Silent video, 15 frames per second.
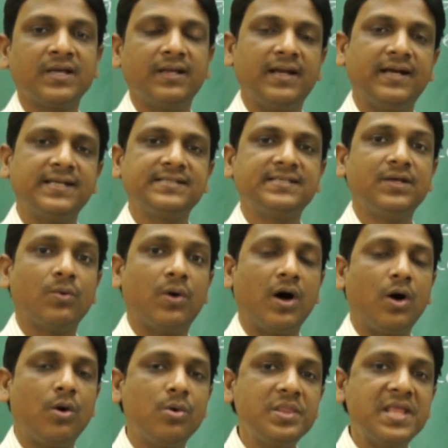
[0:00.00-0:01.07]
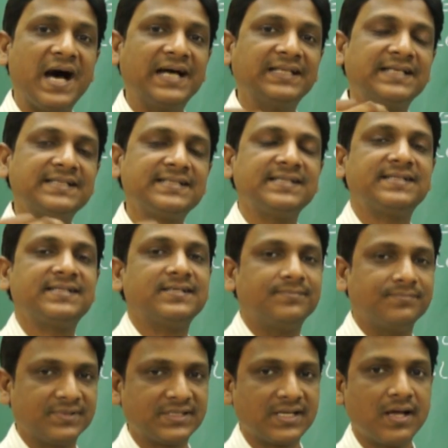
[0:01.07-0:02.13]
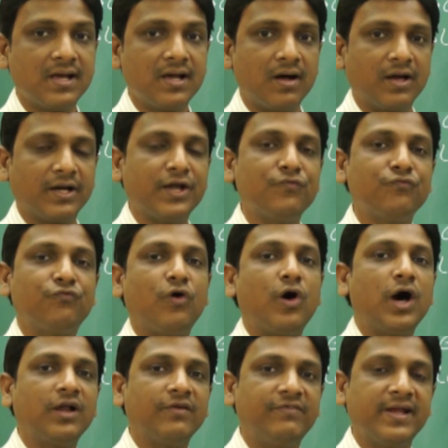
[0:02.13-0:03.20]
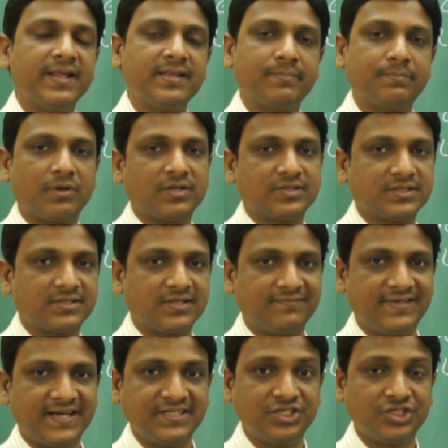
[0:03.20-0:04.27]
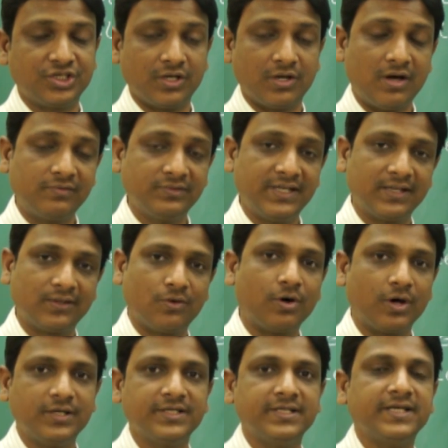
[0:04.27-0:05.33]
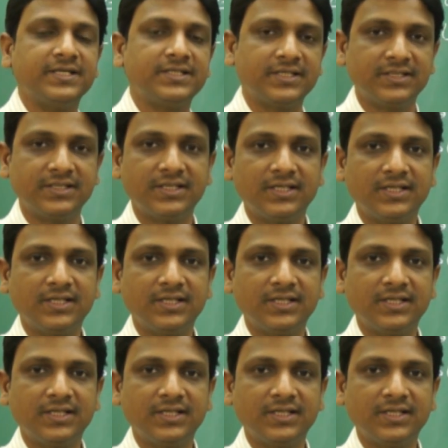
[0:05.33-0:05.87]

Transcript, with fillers: Let us see how the other systems are involved in the process of digestion, how they are coordinated.